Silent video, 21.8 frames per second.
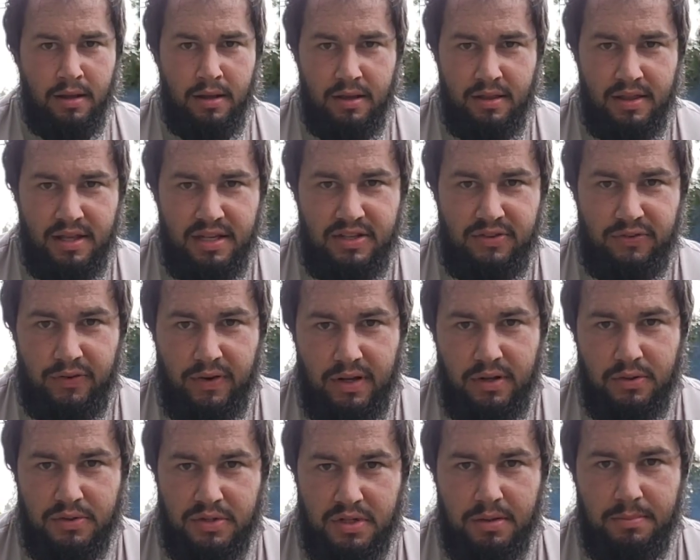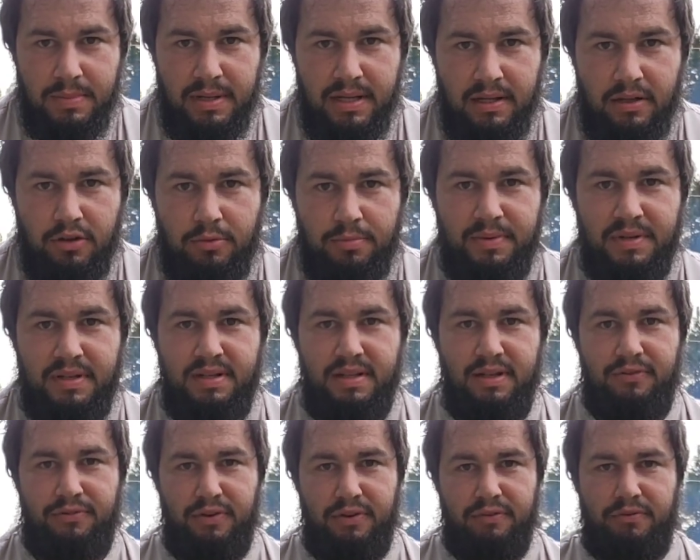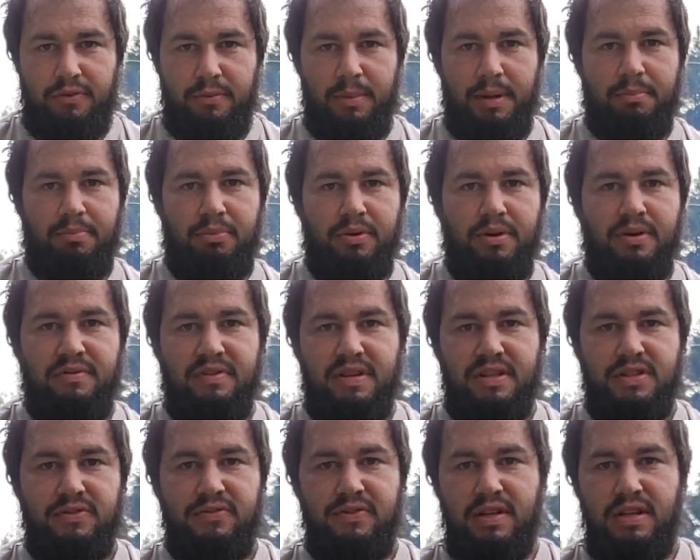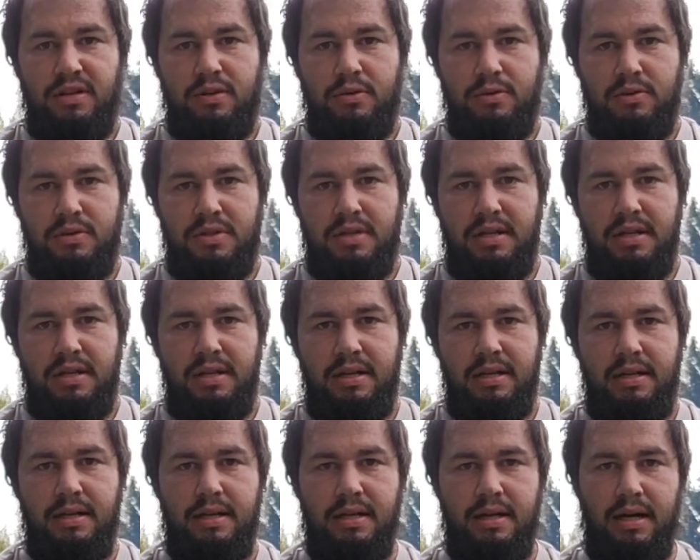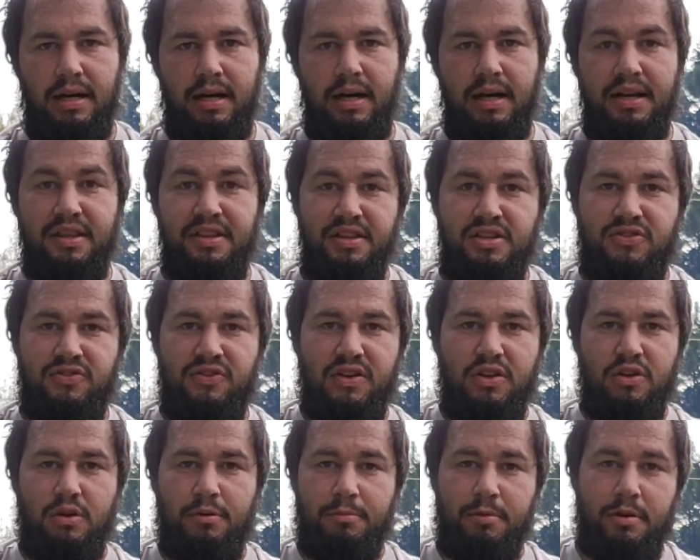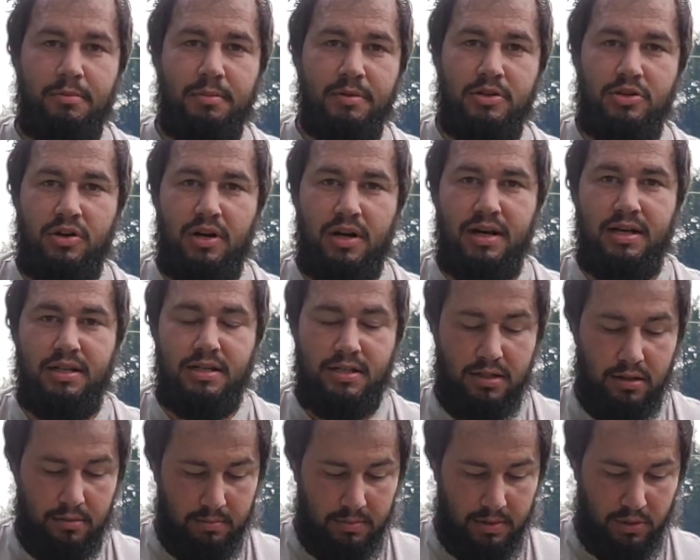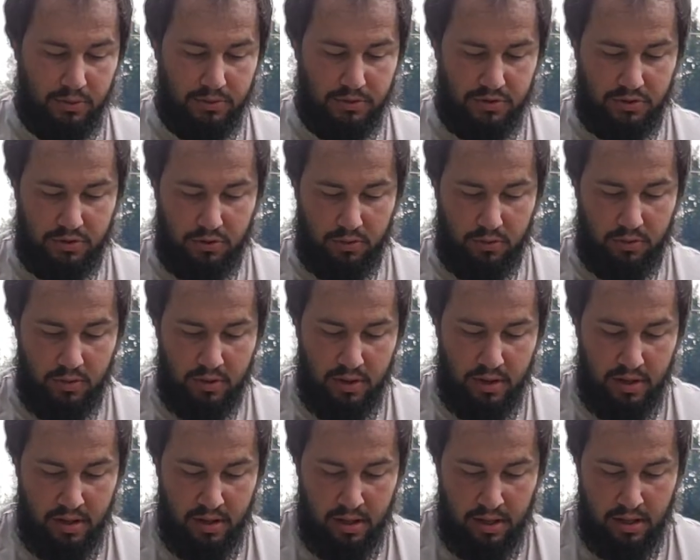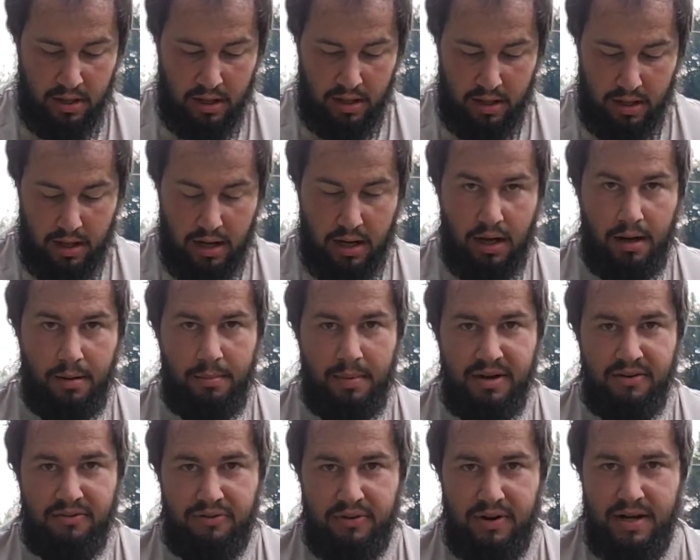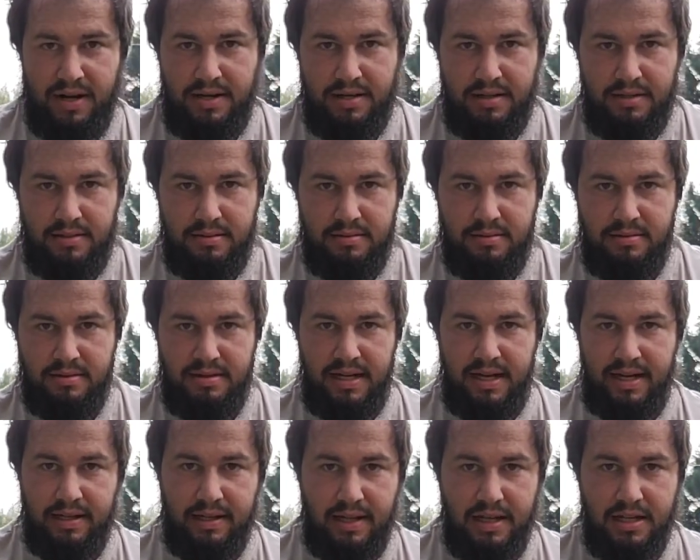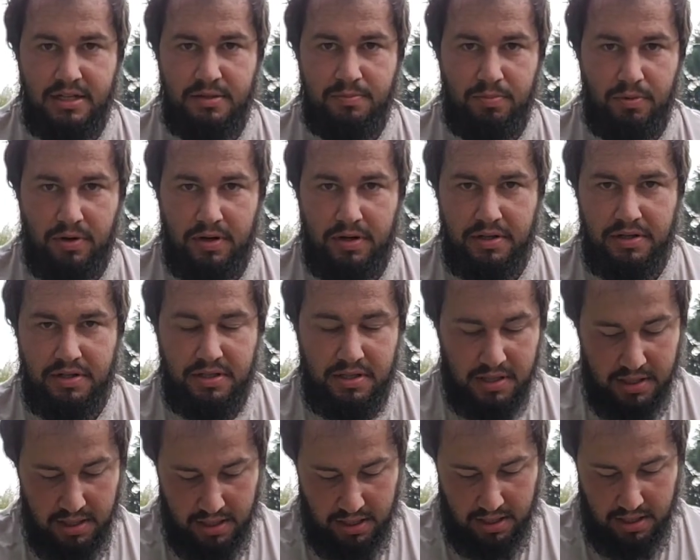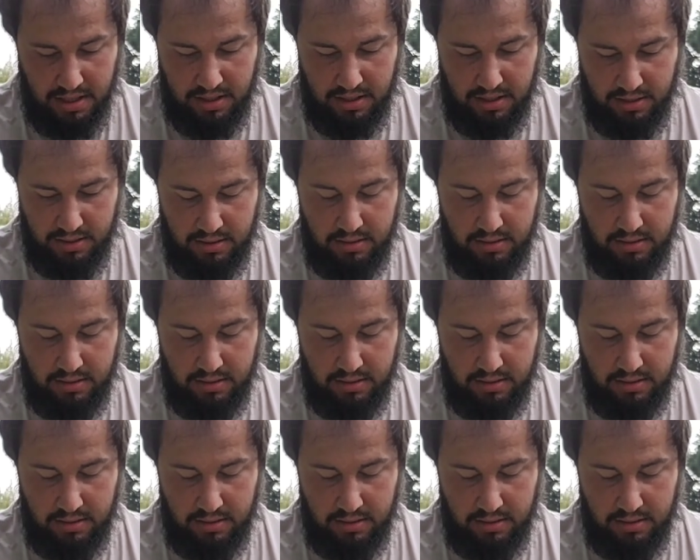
This video is going to be a little bit different from my previous videos. In this video, I'm going to be trying something out. So, my friend Dan Lesbrance, he